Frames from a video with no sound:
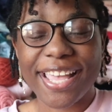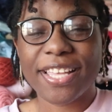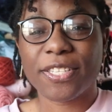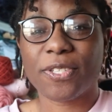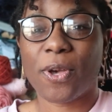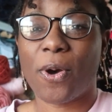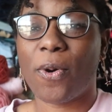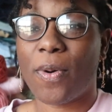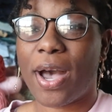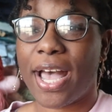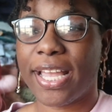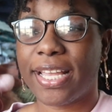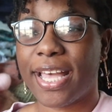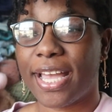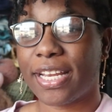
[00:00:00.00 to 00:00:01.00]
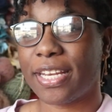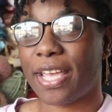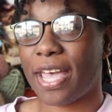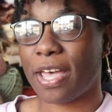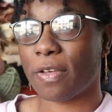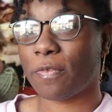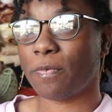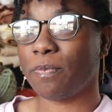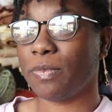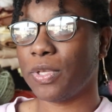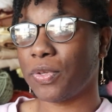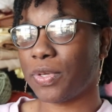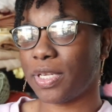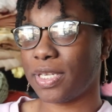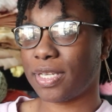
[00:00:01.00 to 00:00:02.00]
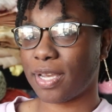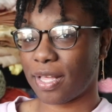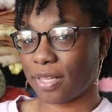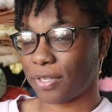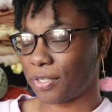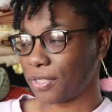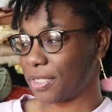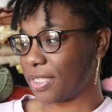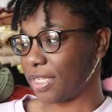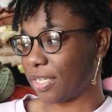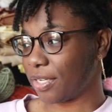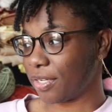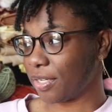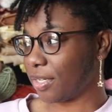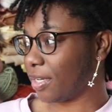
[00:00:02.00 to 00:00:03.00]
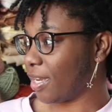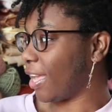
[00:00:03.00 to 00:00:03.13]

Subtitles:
So I kind of have muted colors here.